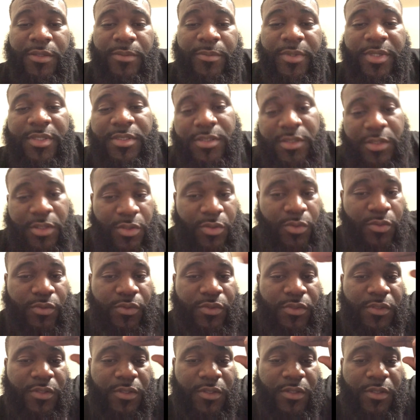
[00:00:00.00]
Man, salute
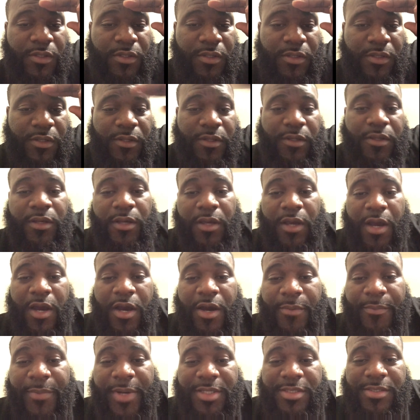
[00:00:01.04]
to
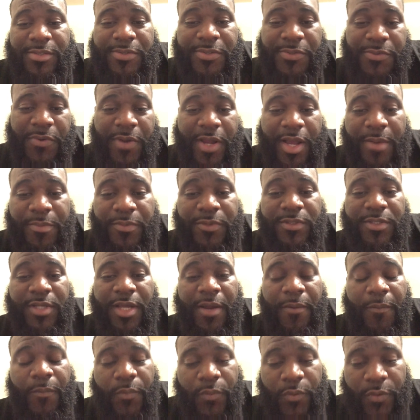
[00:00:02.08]
all my subscribers.
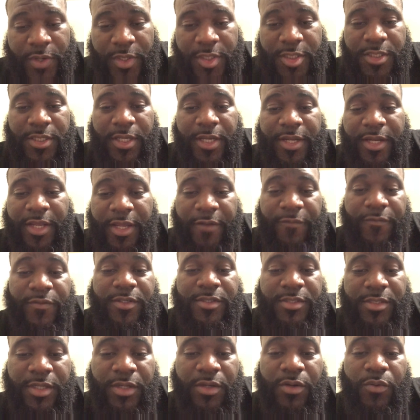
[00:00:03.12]
I appreciate every
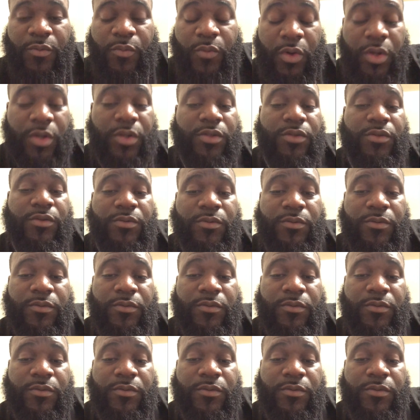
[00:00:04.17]
single one of you.